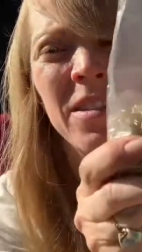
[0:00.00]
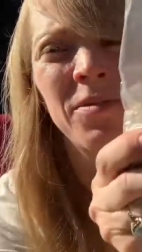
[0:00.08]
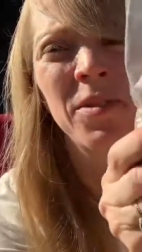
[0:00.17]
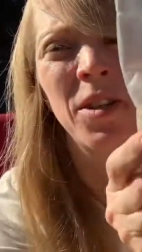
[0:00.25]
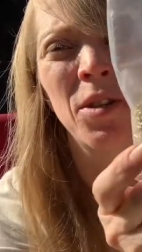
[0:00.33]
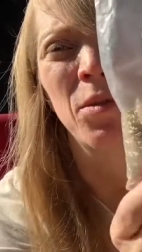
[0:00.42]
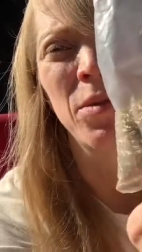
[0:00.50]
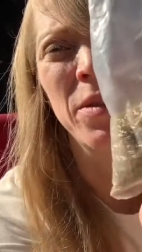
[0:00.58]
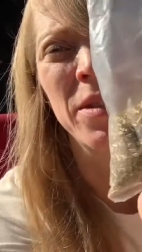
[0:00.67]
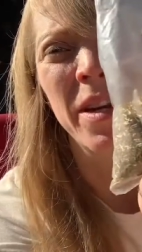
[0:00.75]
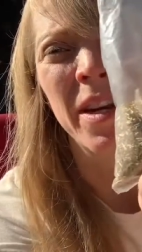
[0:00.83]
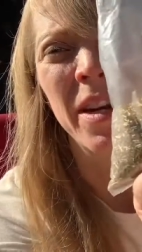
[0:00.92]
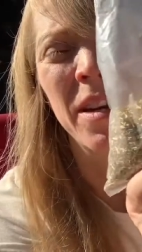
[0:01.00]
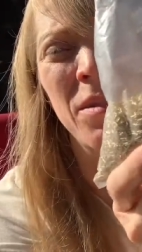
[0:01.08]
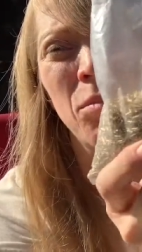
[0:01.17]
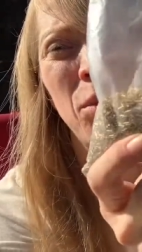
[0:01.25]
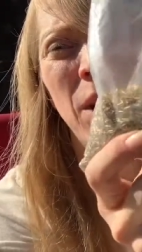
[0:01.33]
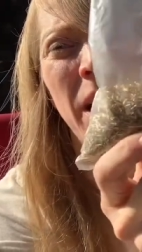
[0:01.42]
The other one was a
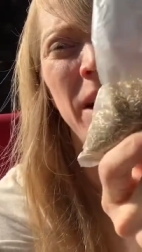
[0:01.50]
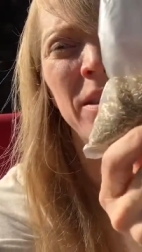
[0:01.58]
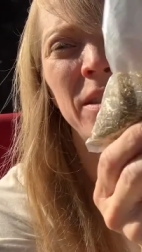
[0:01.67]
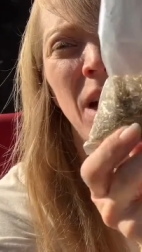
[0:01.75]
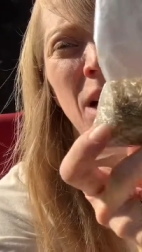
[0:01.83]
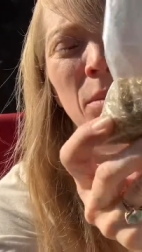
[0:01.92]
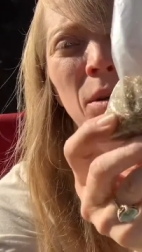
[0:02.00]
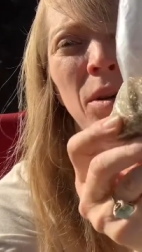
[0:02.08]
brass copper